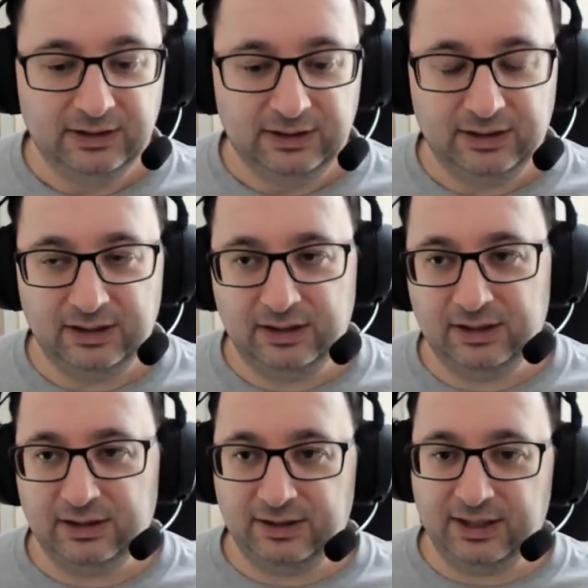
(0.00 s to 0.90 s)

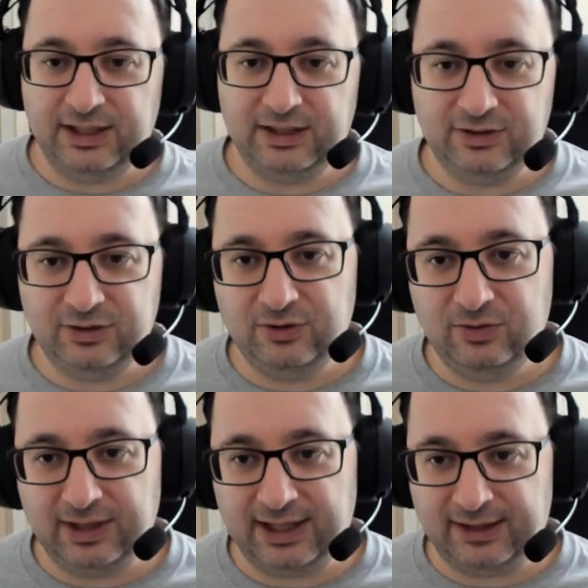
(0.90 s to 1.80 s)
They
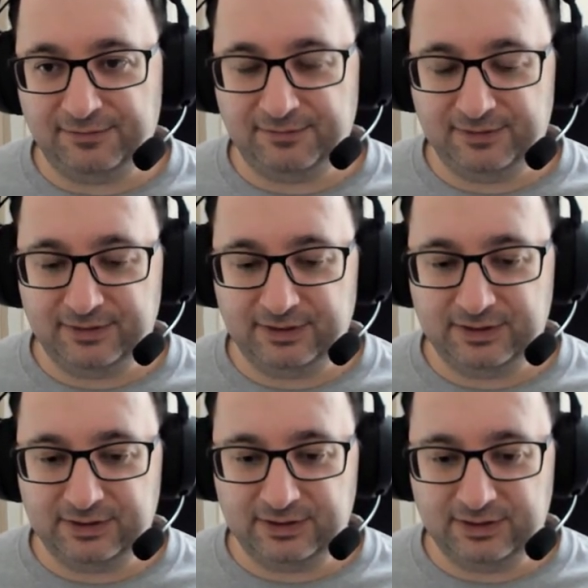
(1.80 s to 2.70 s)
do have
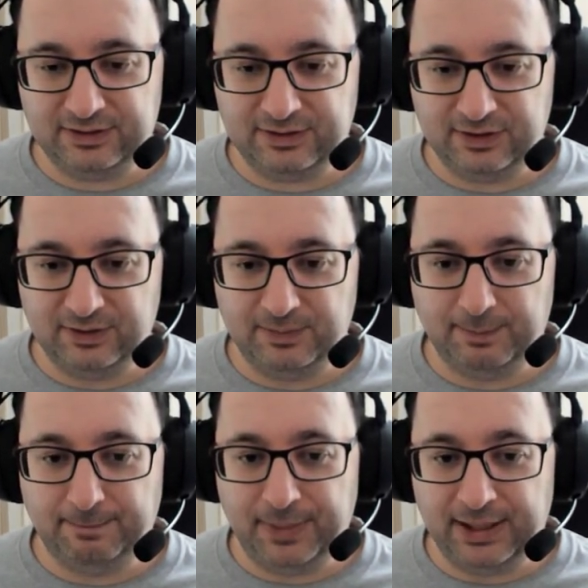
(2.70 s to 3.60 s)

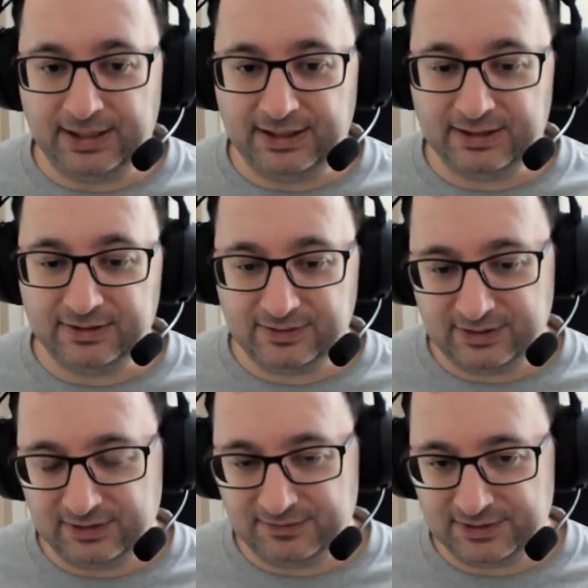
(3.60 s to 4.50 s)
some paid
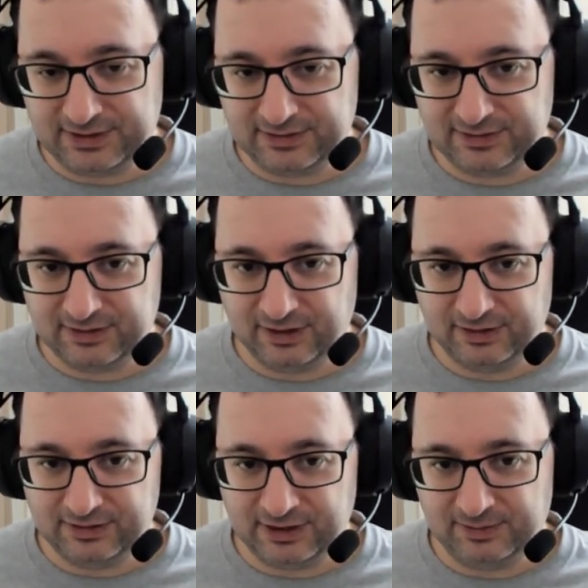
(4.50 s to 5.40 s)
services
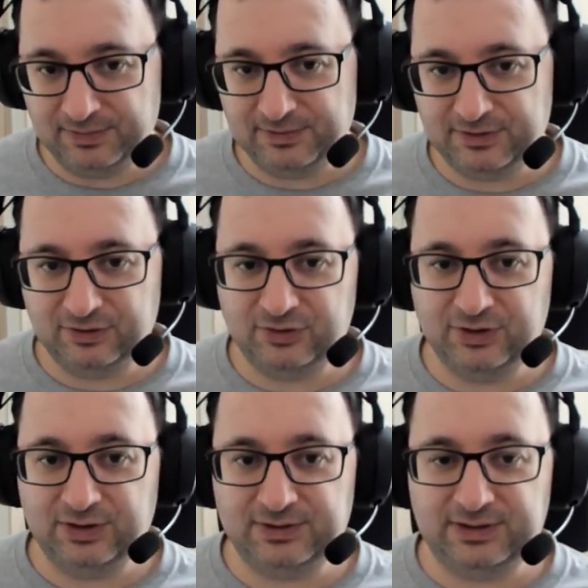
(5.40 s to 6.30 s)
on top, such
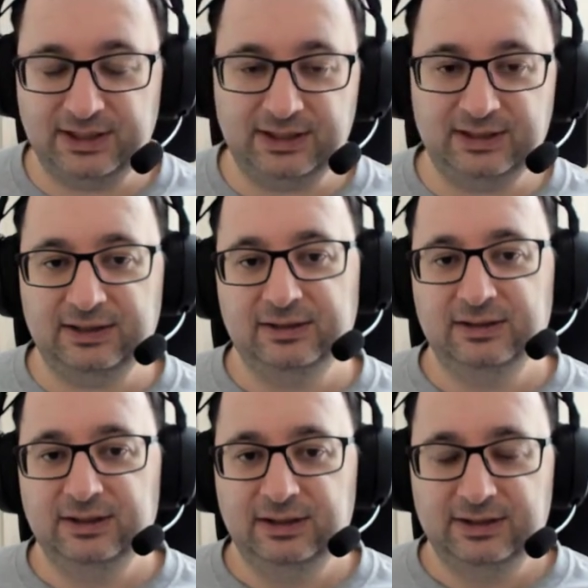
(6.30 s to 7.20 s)
as
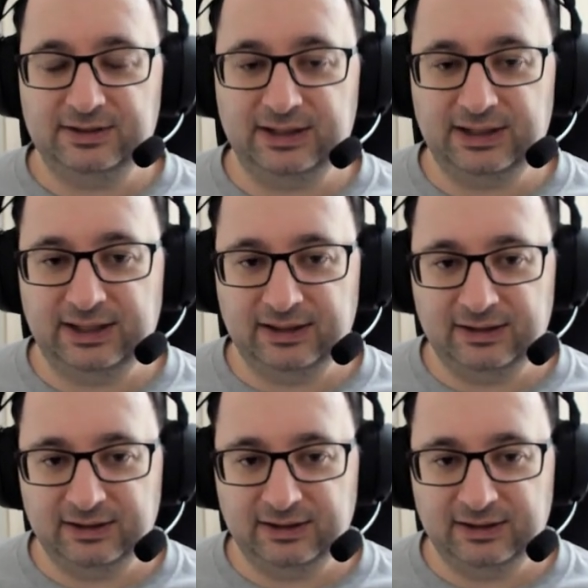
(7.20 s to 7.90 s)
syncing.